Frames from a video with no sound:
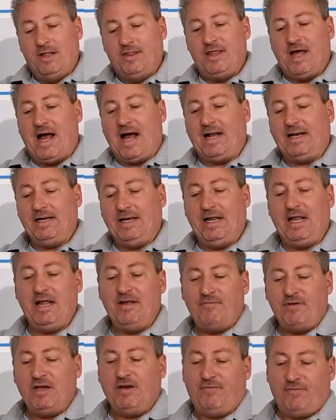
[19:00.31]
that
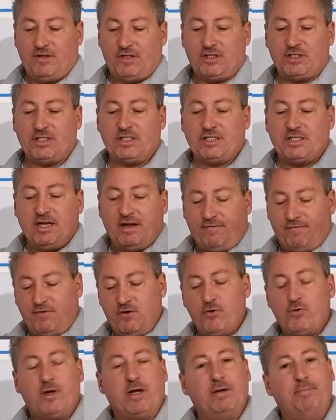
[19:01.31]
even if it's
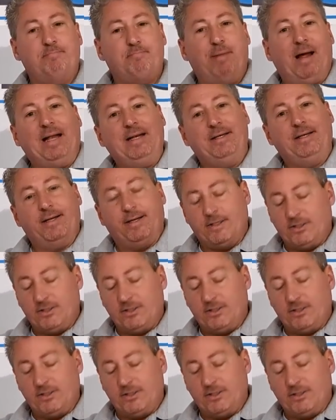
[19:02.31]
stiff, you can bend